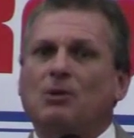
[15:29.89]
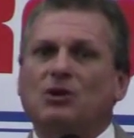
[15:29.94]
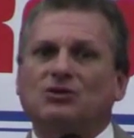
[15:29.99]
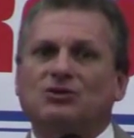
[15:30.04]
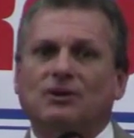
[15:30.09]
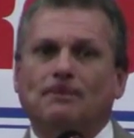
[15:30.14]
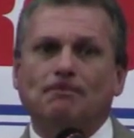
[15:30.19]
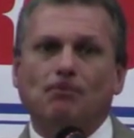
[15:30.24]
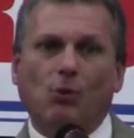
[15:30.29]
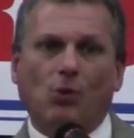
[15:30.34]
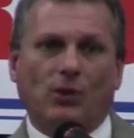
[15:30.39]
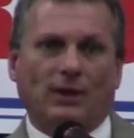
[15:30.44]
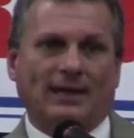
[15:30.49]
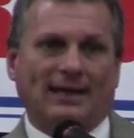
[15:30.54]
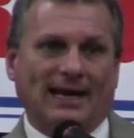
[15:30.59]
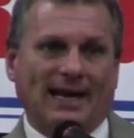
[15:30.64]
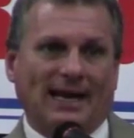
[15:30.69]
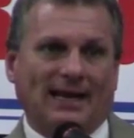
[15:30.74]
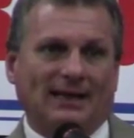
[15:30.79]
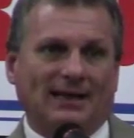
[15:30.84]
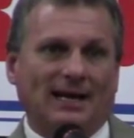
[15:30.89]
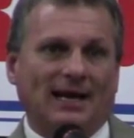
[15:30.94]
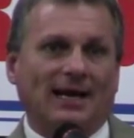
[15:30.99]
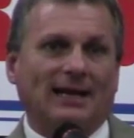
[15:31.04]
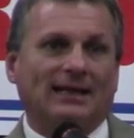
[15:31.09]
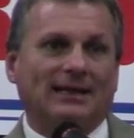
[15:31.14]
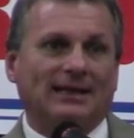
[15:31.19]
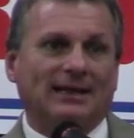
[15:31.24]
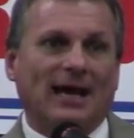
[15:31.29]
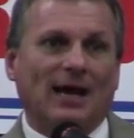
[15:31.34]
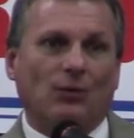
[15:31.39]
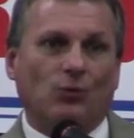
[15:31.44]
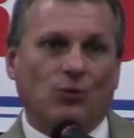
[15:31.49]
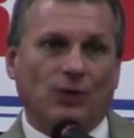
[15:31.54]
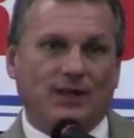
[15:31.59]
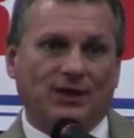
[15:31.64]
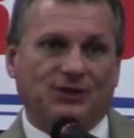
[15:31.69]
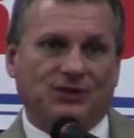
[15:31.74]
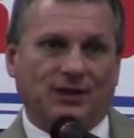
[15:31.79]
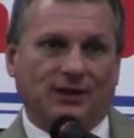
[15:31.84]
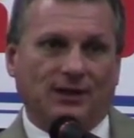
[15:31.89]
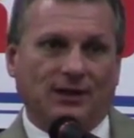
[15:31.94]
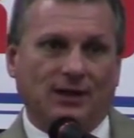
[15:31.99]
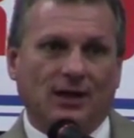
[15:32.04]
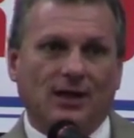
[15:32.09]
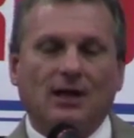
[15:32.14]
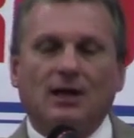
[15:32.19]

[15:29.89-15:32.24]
most important ally in that region.